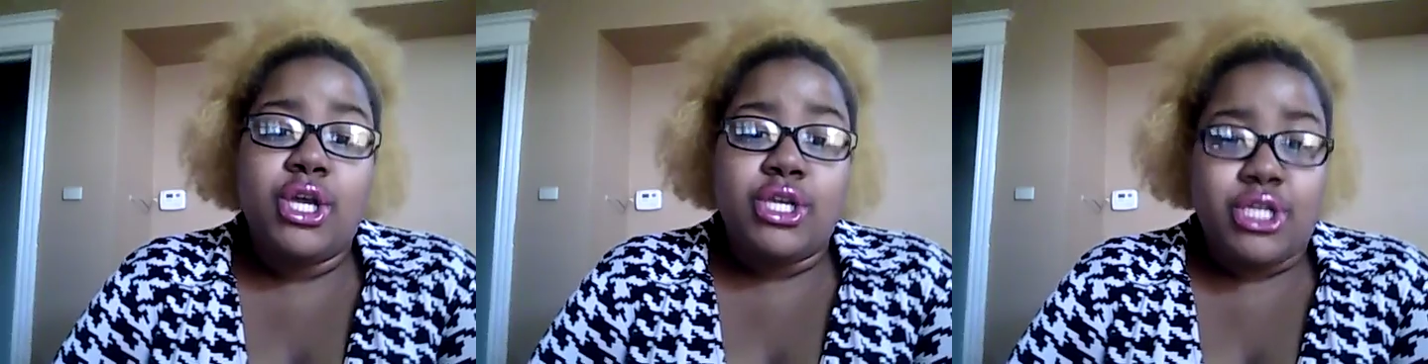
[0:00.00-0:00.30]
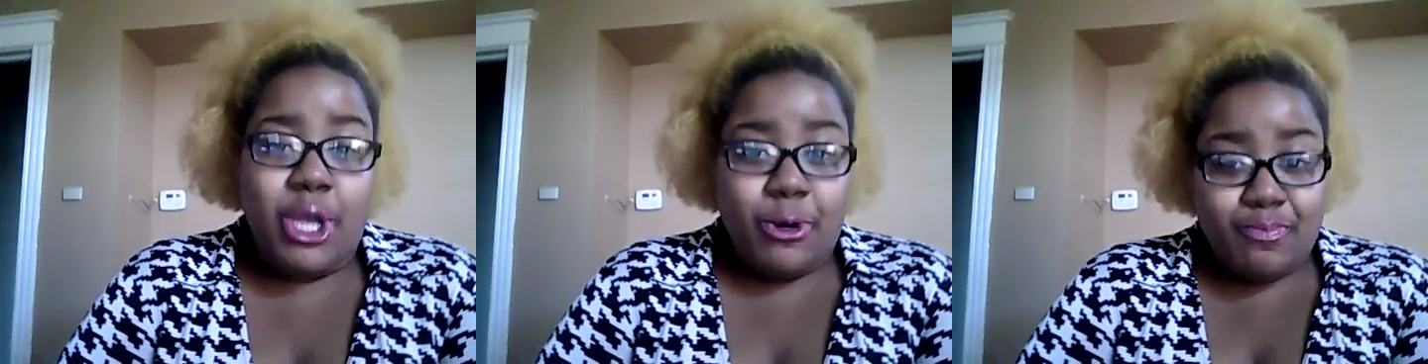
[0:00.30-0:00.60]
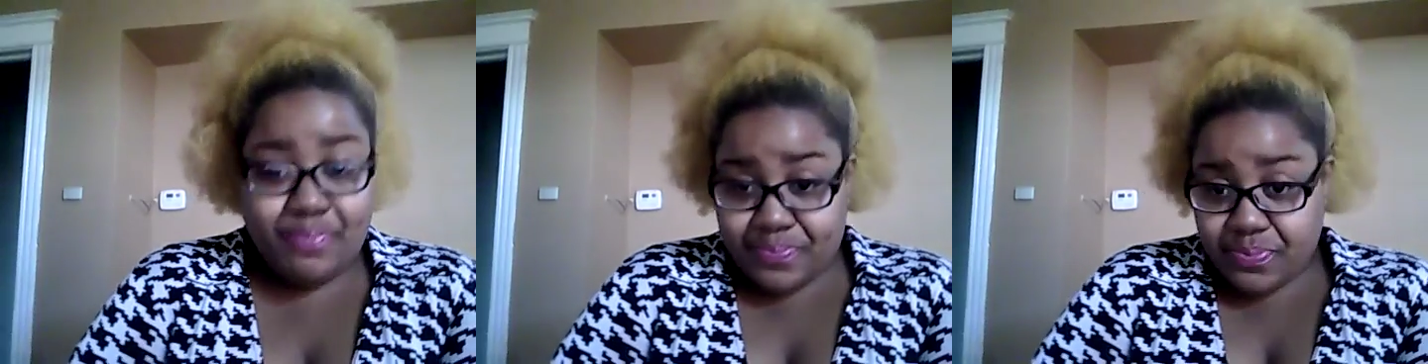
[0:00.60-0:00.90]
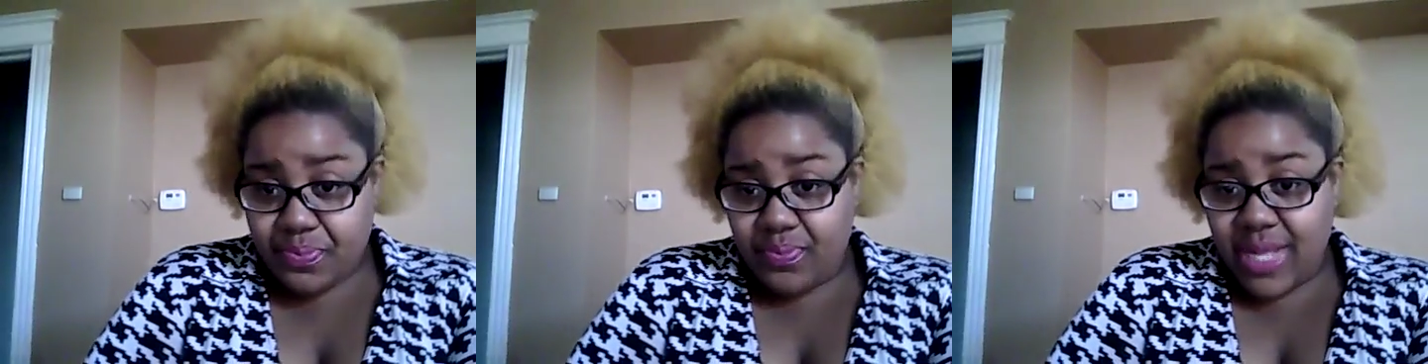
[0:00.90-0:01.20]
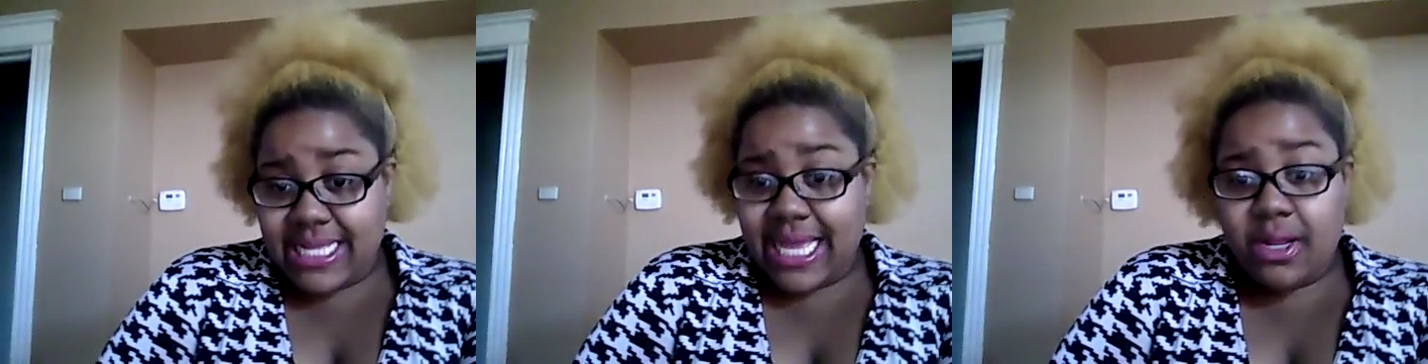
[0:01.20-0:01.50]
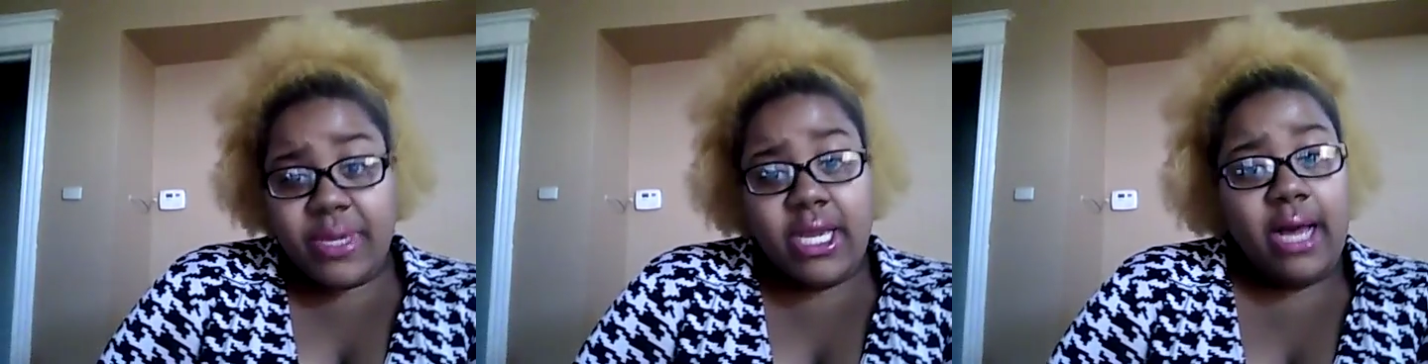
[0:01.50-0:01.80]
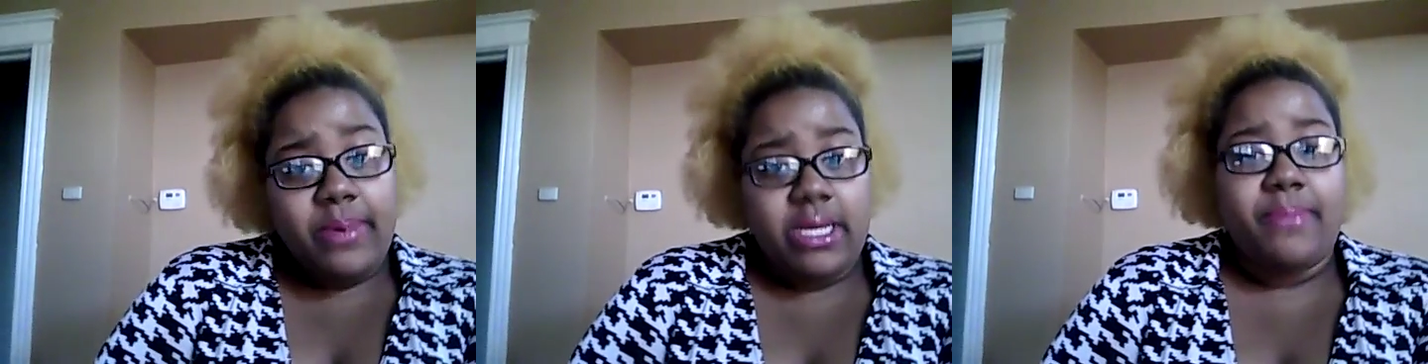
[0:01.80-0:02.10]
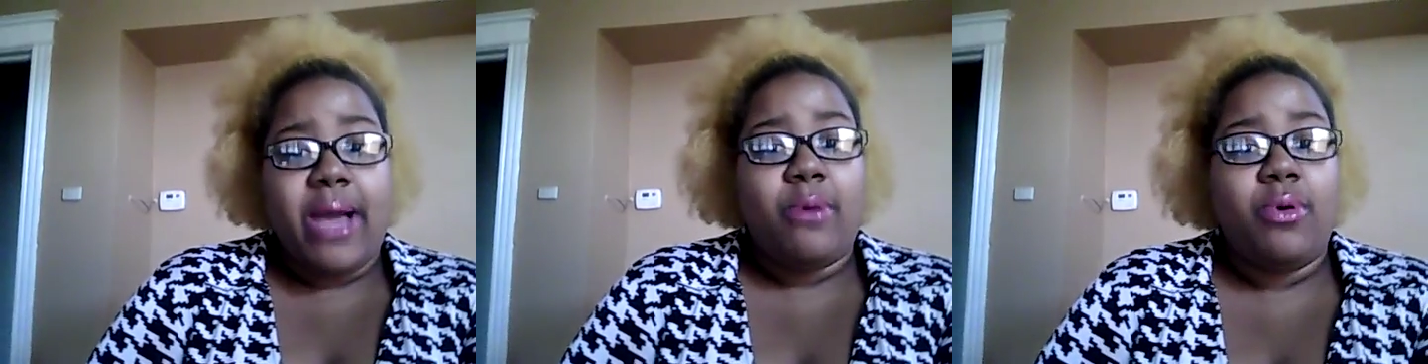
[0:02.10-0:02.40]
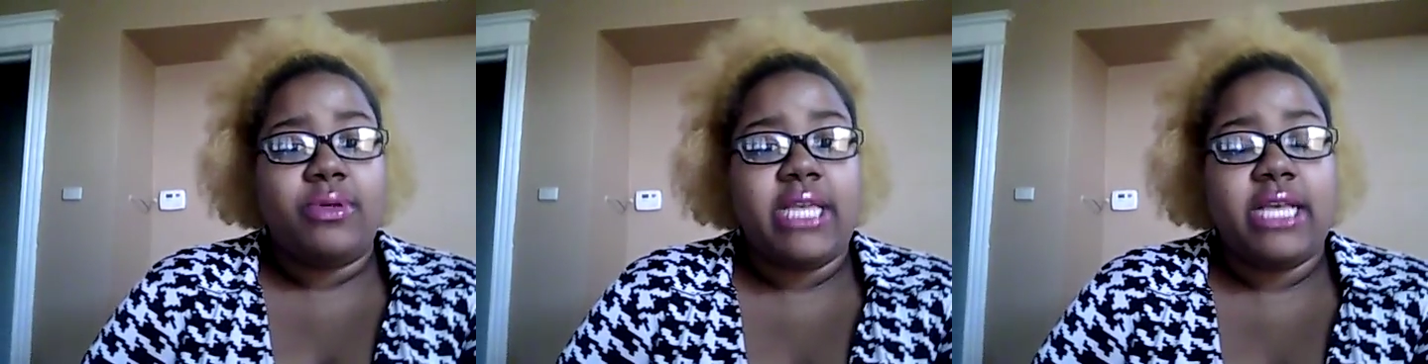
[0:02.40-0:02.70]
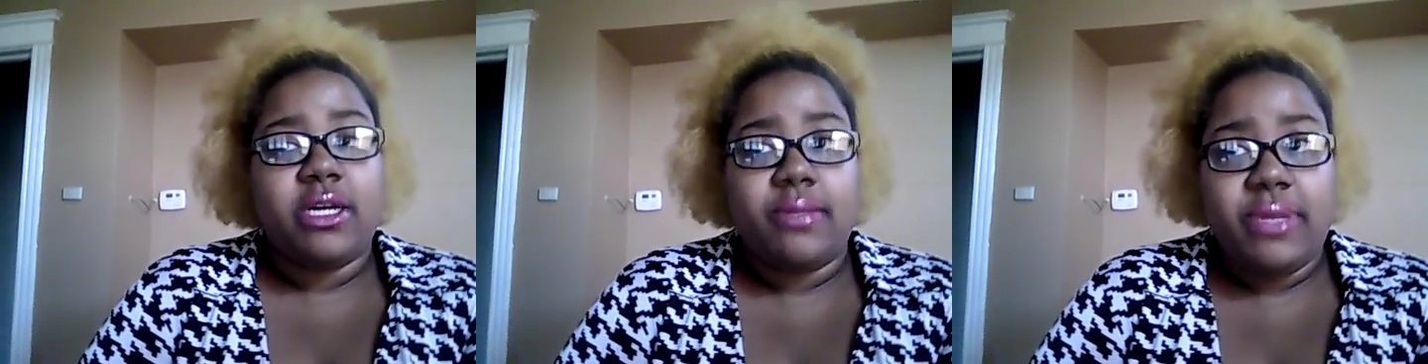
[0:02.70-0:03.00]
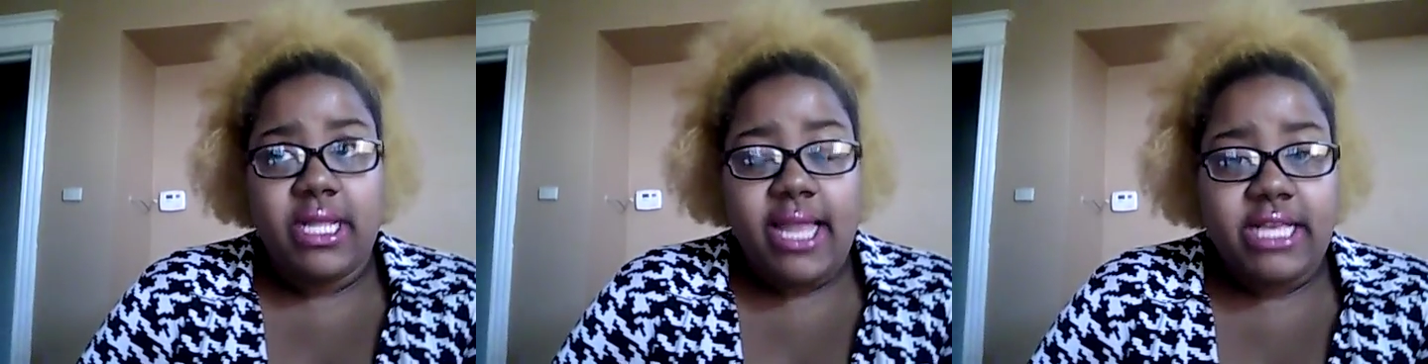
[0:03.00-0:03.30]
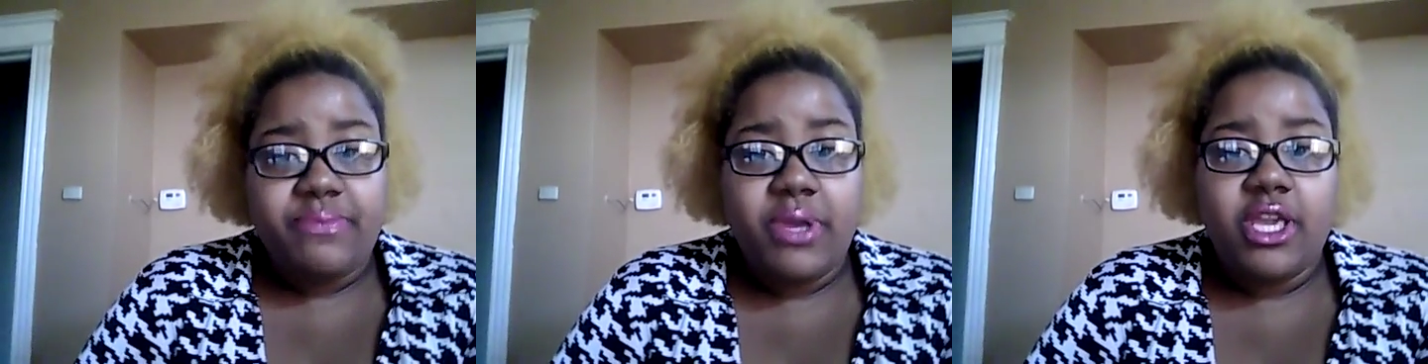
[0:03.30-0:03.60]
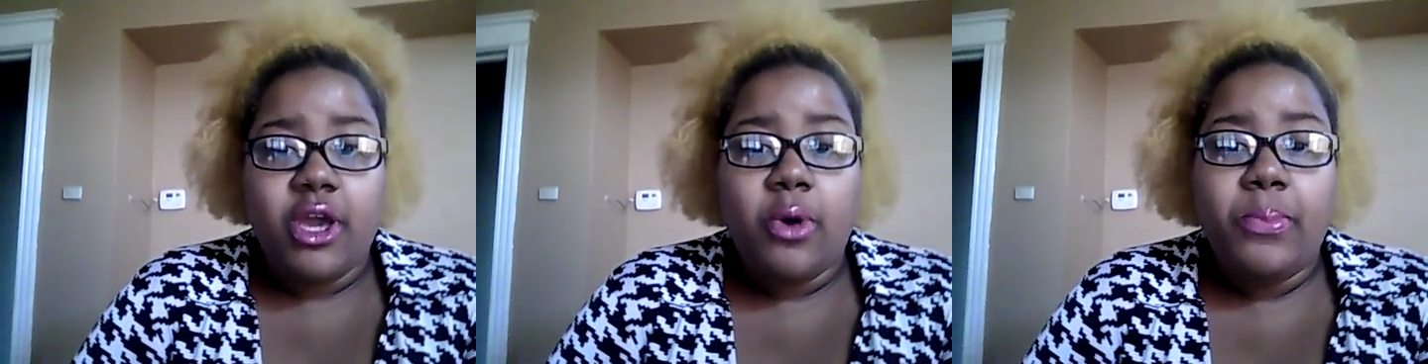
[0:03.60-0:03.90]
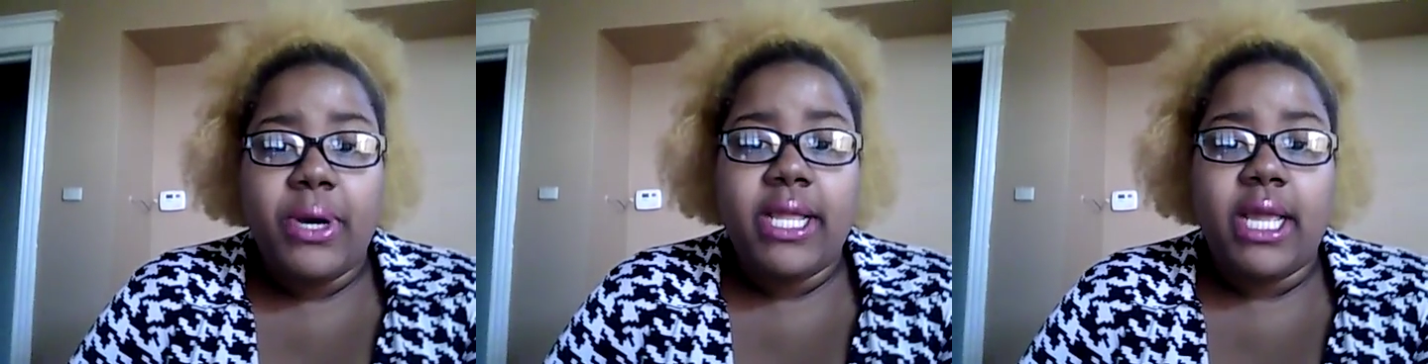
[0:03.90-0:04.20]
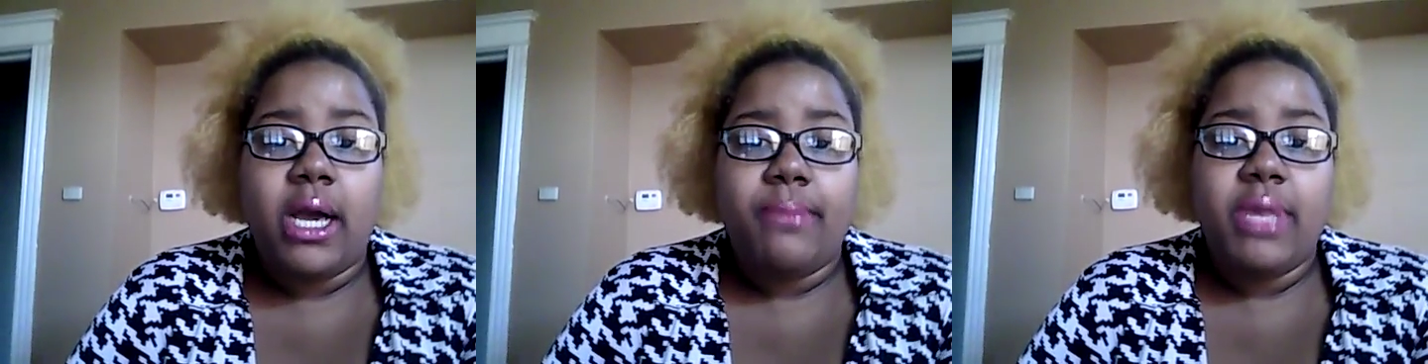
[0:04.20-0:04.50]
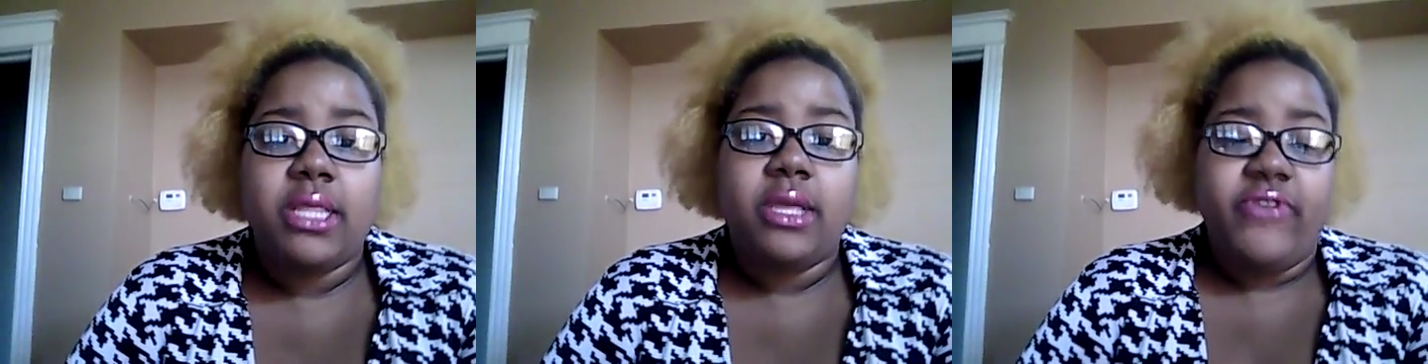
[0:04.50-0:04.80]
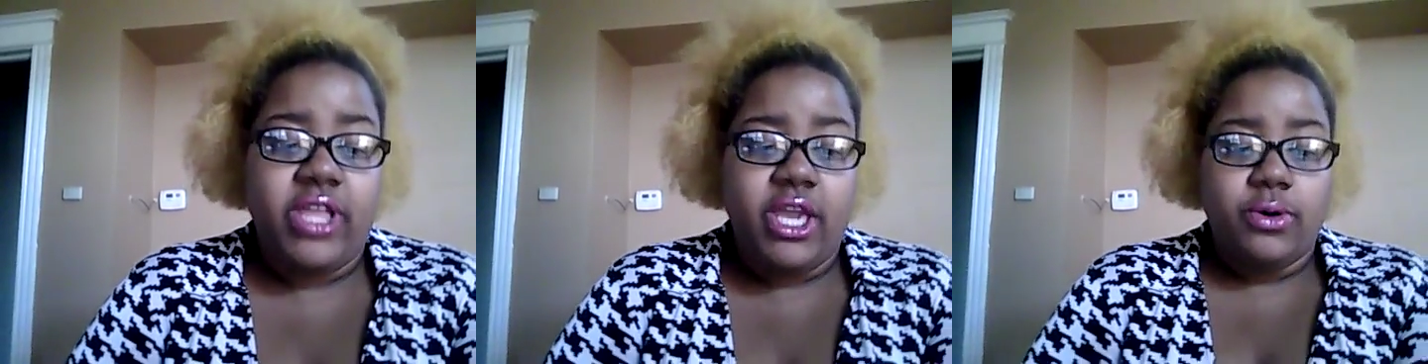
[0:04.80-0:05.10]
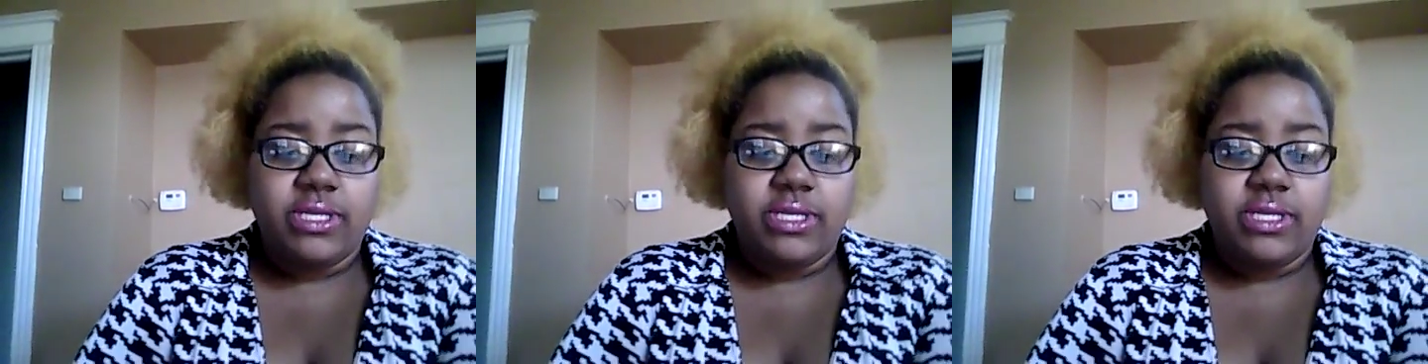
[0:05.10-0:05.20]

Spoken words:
So that'll be coming up. I won't say it's going to be the next video, but in the videos